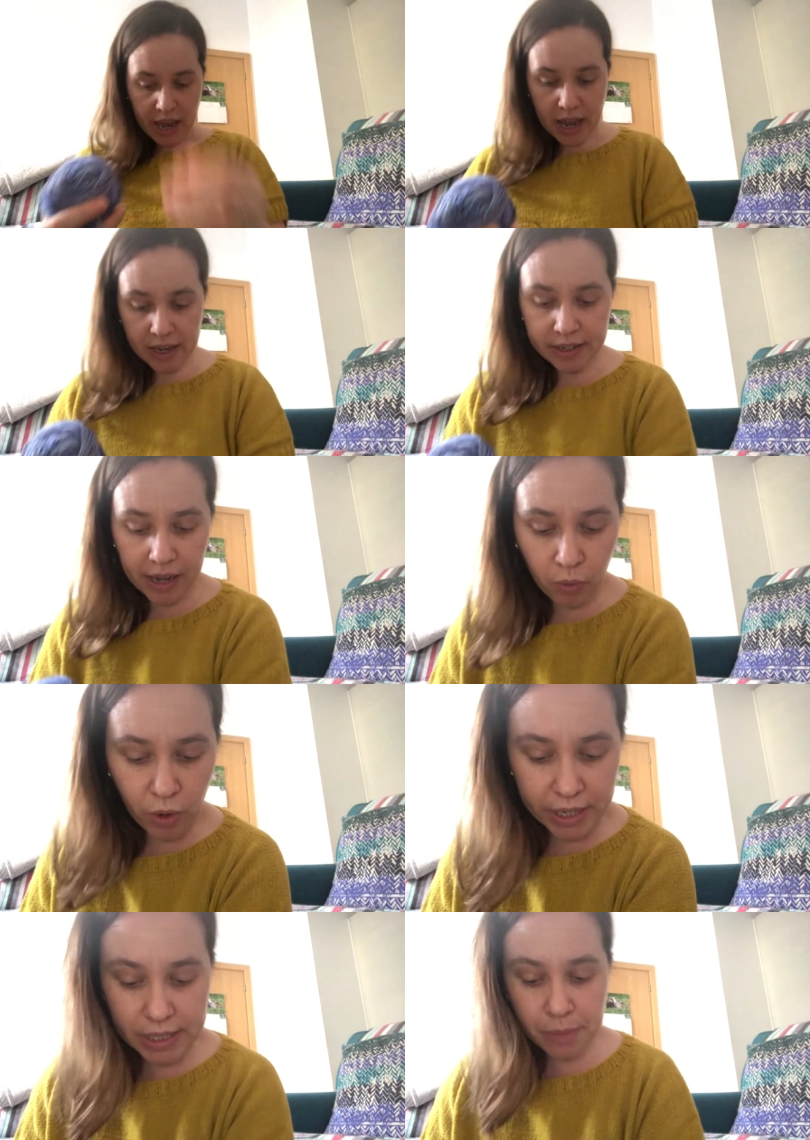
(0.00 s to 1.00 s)
And I
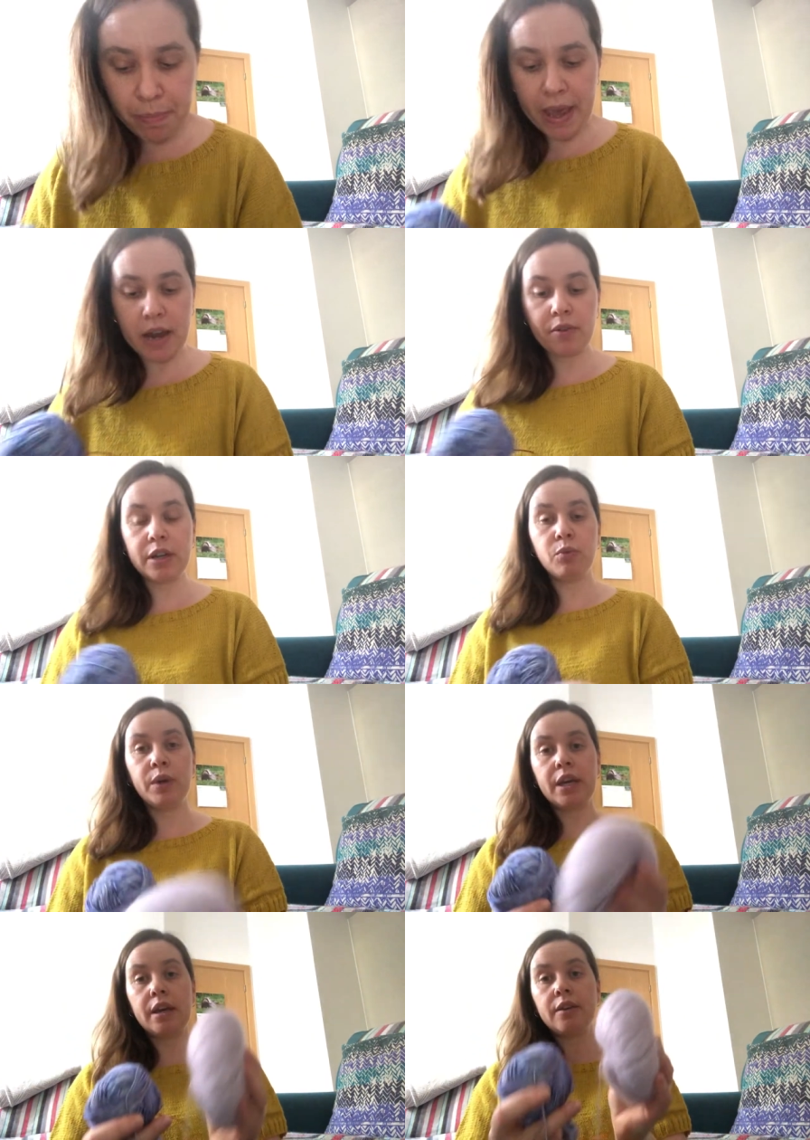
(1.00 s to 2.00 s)
wanted to pair it
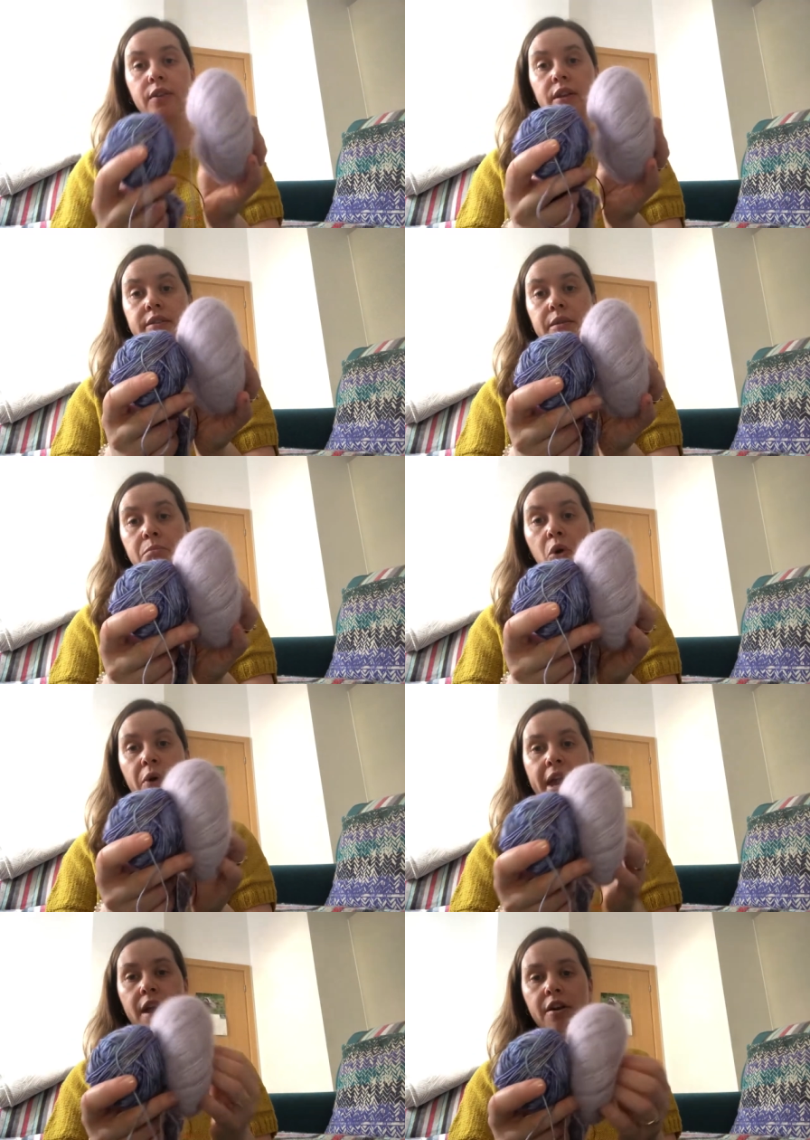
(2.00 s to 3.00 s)
with some
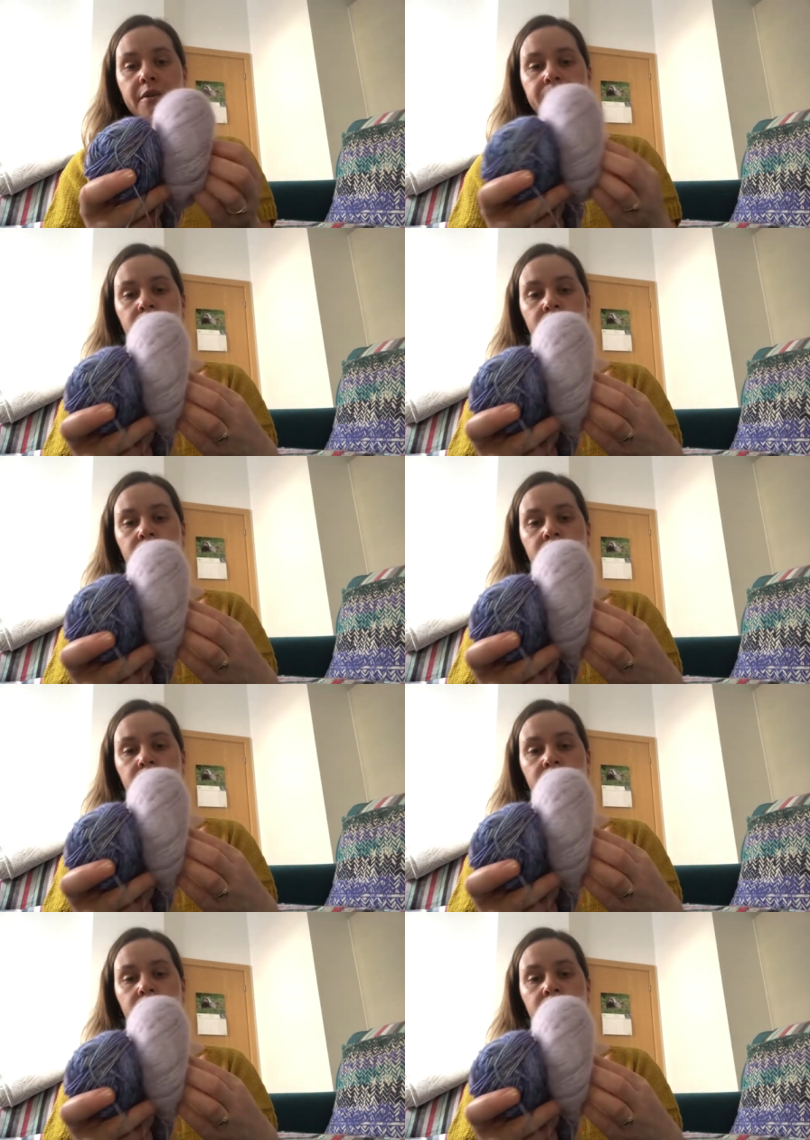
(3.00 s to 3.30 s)
mohair.